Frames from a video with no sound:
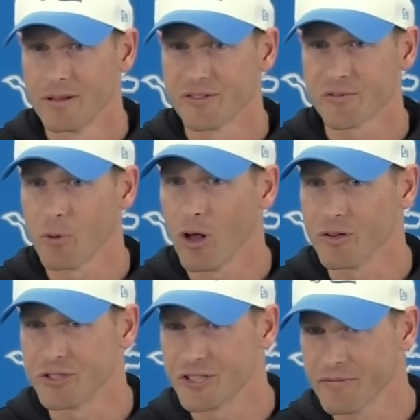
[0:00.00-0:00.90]

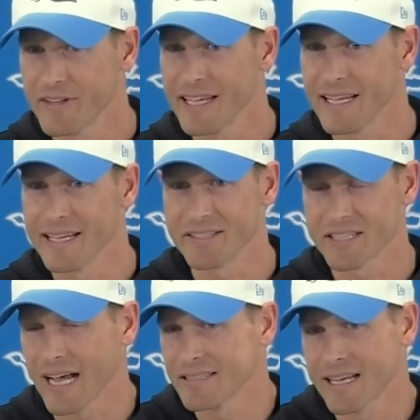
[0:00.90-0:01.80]
small and shifty he is,
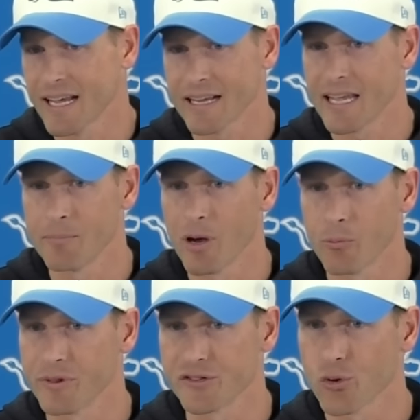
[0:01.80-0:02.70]
guys can't keep
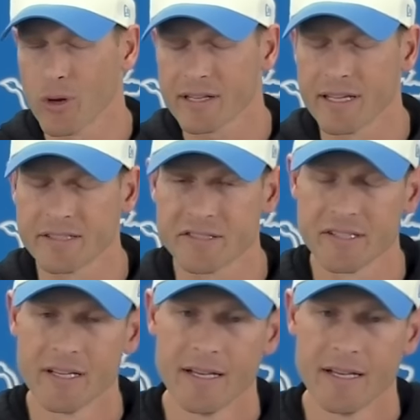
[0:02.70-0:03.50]
up with his quickness.